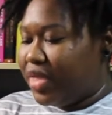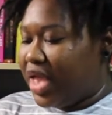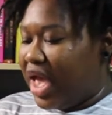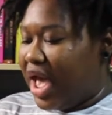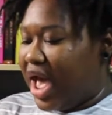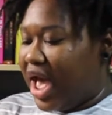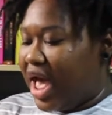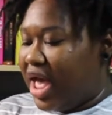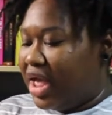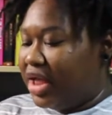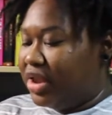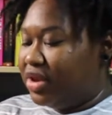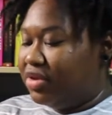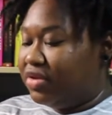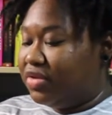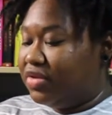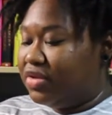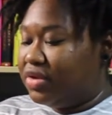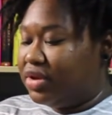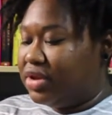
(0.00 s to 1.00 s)

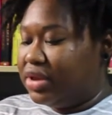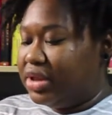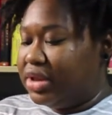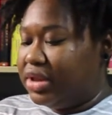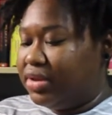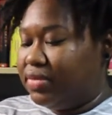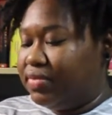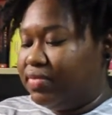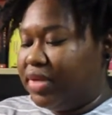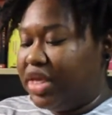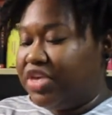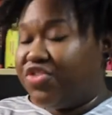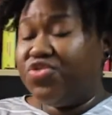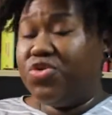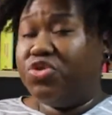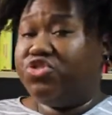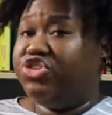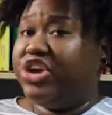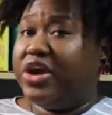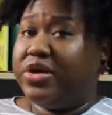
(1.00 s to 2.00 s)
and it's
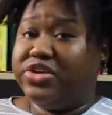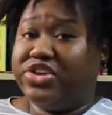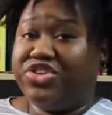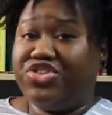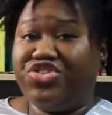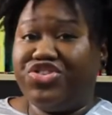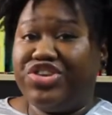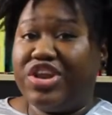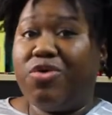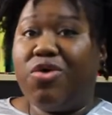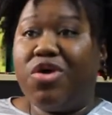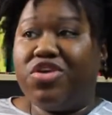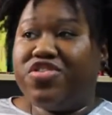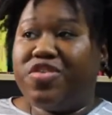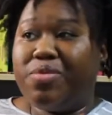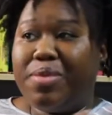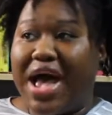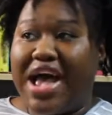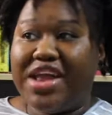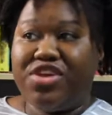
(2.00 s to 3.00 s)
not childish. There are
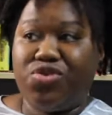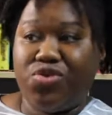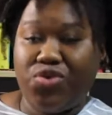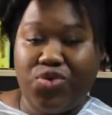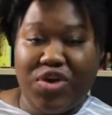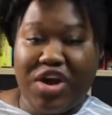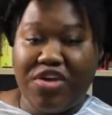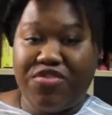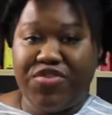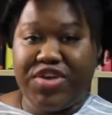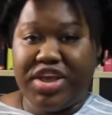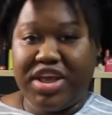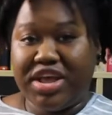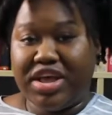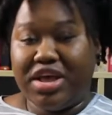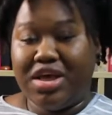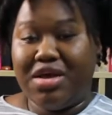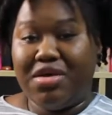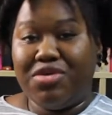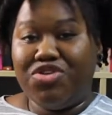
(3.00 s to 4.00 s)
some adult graphic
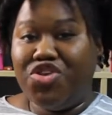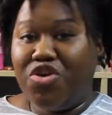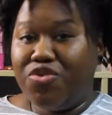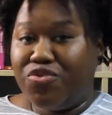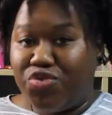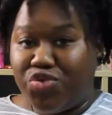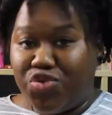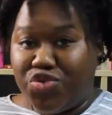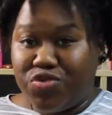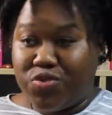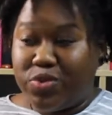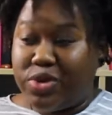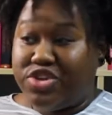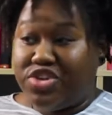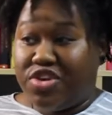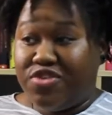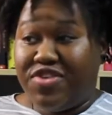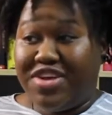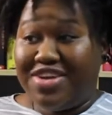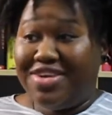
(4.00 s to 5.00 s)
novels which
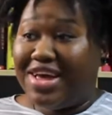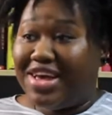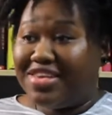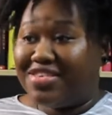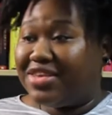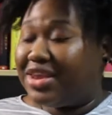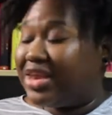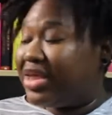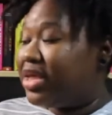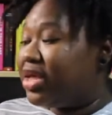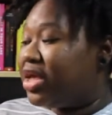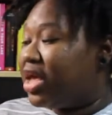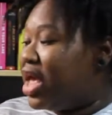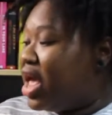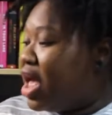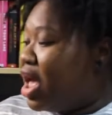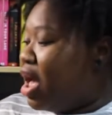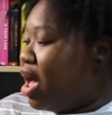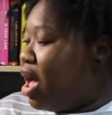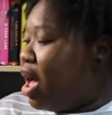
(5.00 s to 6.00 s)
are fantastic,
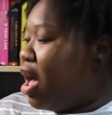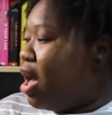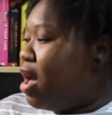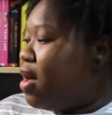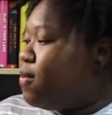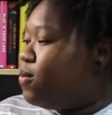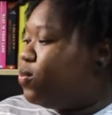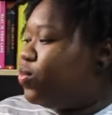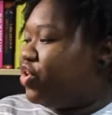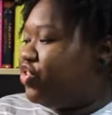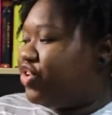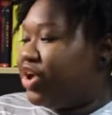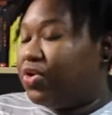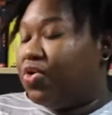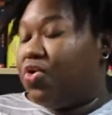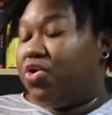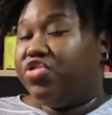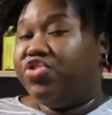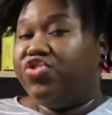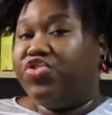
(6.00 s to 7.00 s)
which I
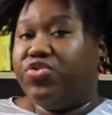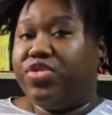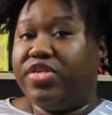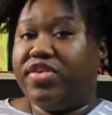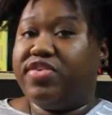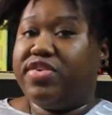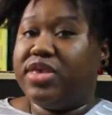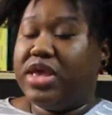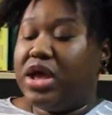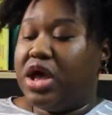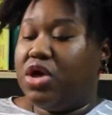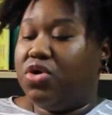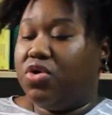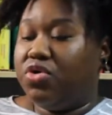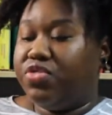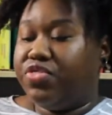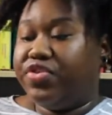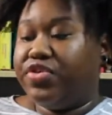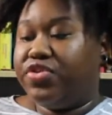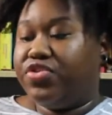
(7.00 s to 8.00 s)
got into this year. I got
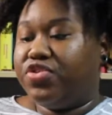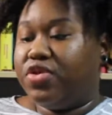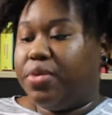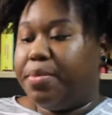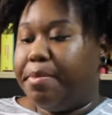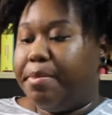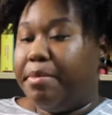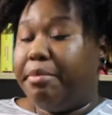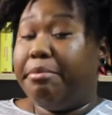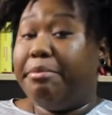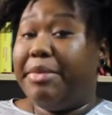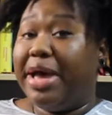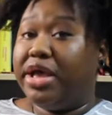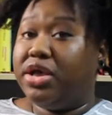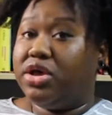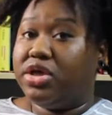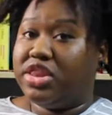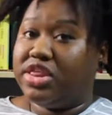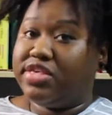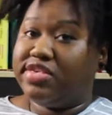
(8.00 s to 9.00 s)
into some
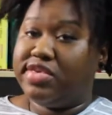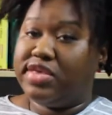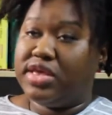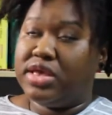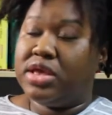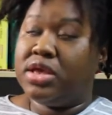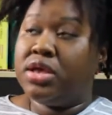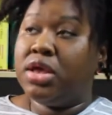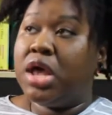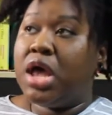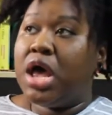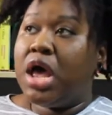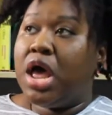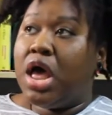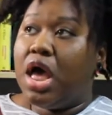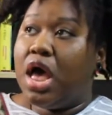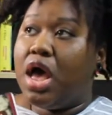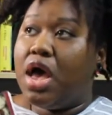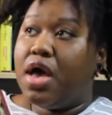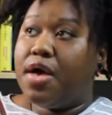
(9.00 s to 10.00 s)
manga this year,
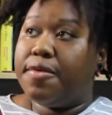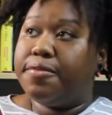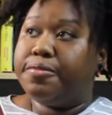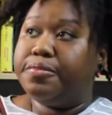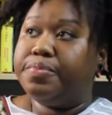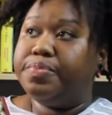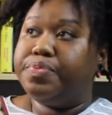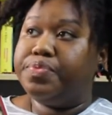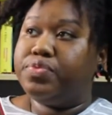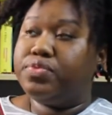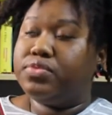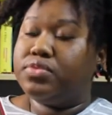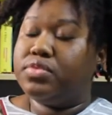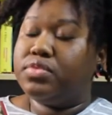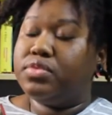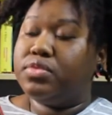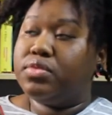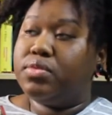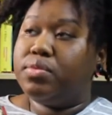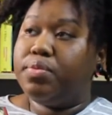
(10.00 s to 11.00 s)

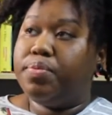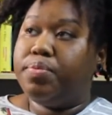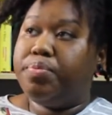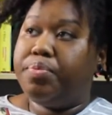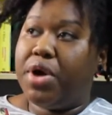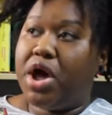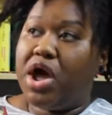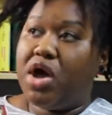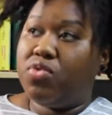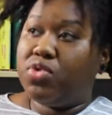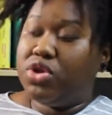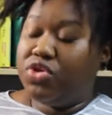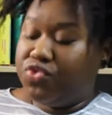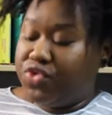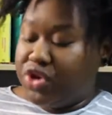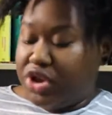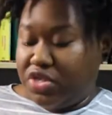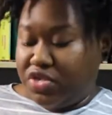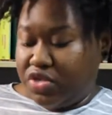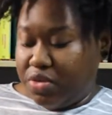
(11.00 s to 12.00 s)
but I want to
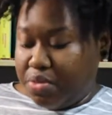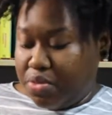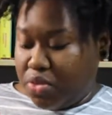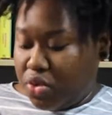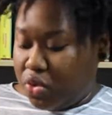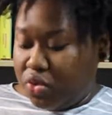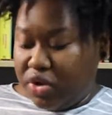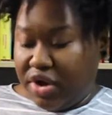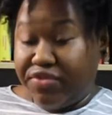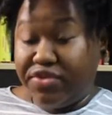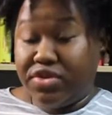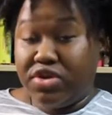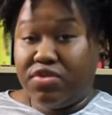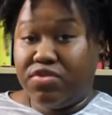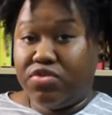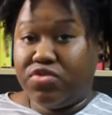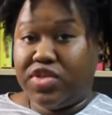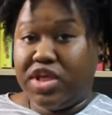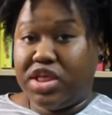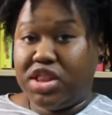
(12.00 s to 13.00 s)
read some more graphic
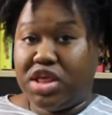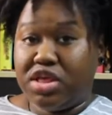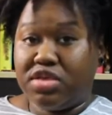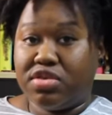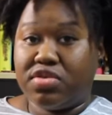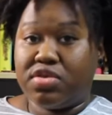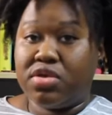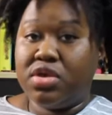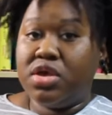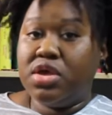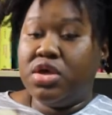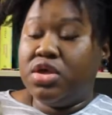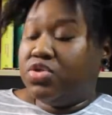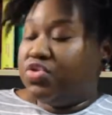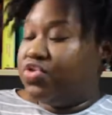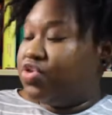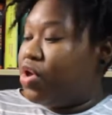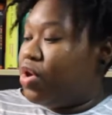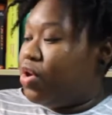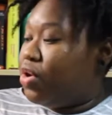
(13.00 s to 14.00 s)
novels like this.
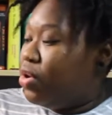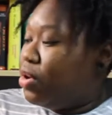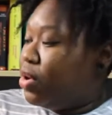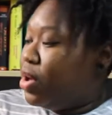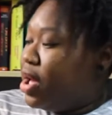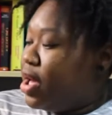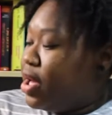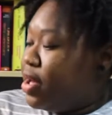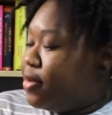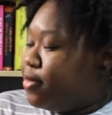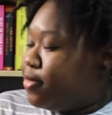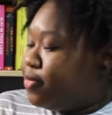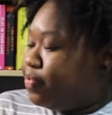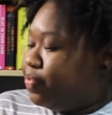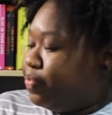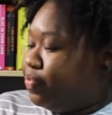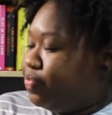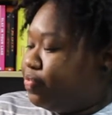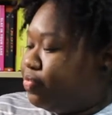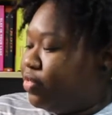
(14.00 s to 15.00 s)
So
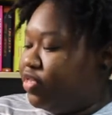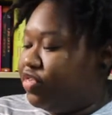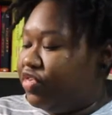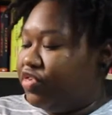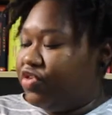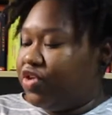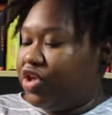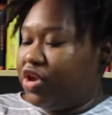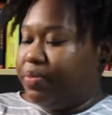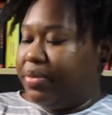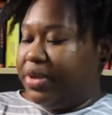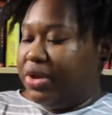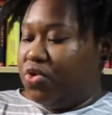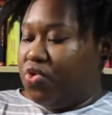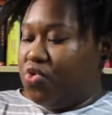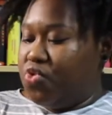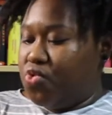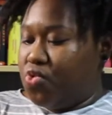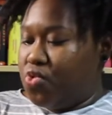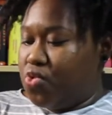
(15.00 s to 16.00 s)
this is going to be
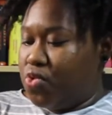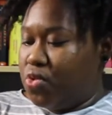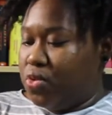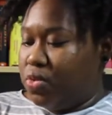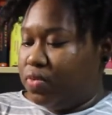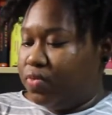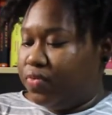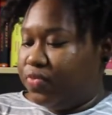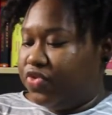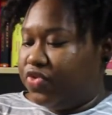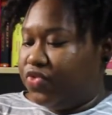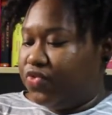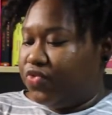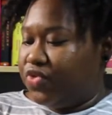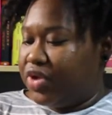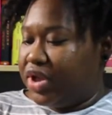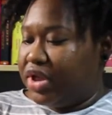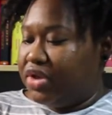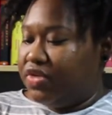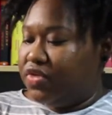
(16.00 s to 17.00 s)
cool to
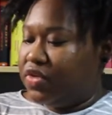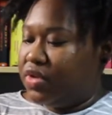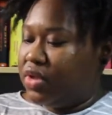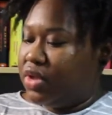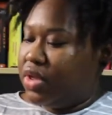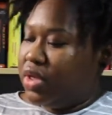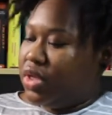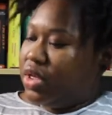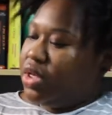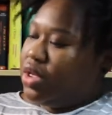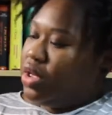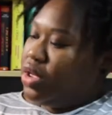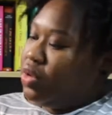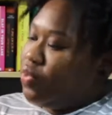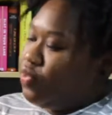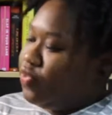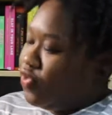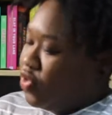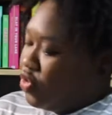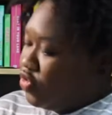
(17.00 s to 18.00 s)
read.
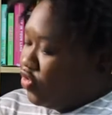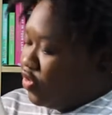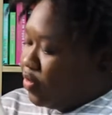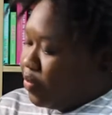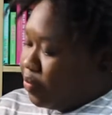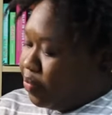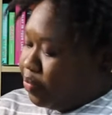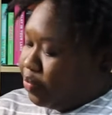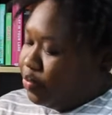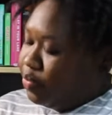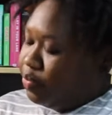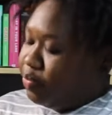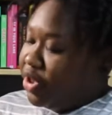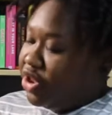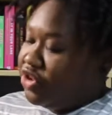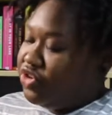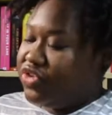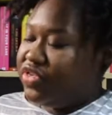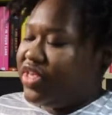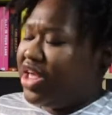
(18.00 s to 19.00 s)
We've got some
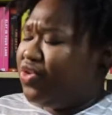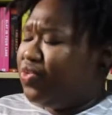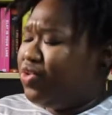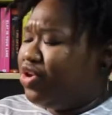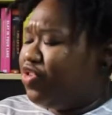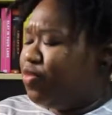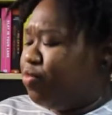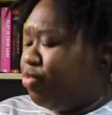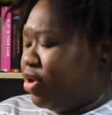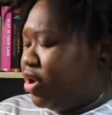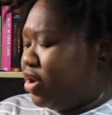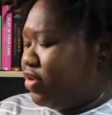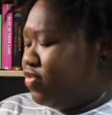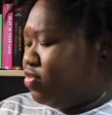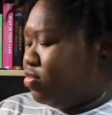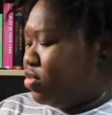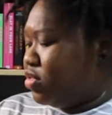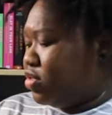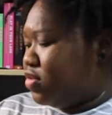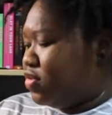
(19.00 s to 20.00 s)
pictures. I don't want to spoil it for
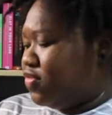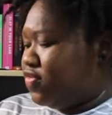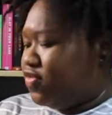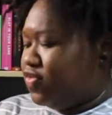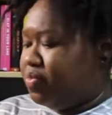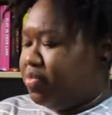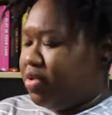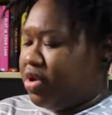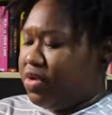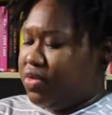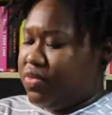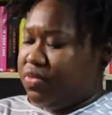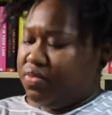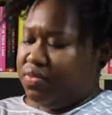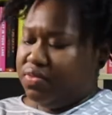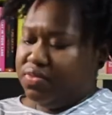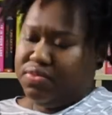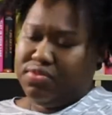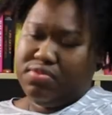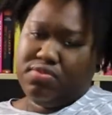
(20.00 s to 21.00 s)
myself, but
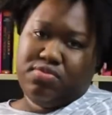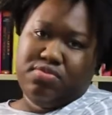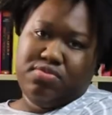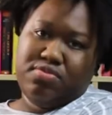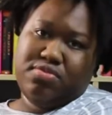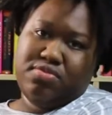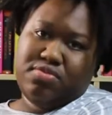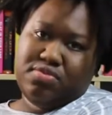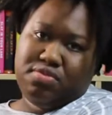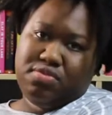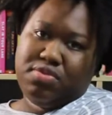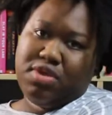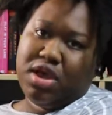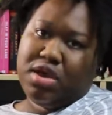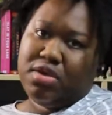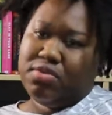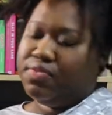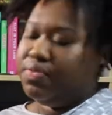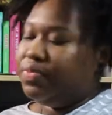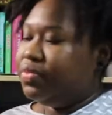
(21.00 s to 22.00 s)

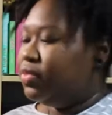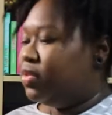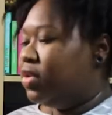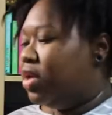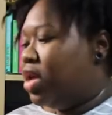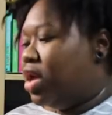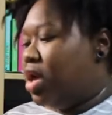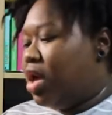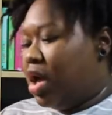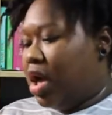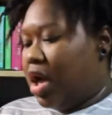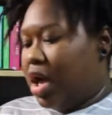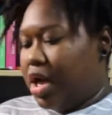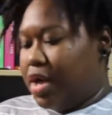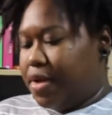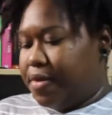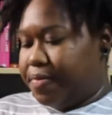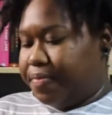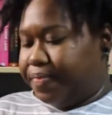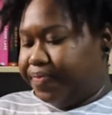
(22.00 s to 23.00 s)
yeah.
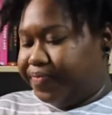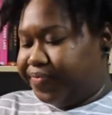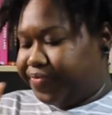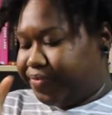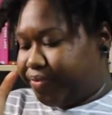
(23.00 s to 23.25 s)
So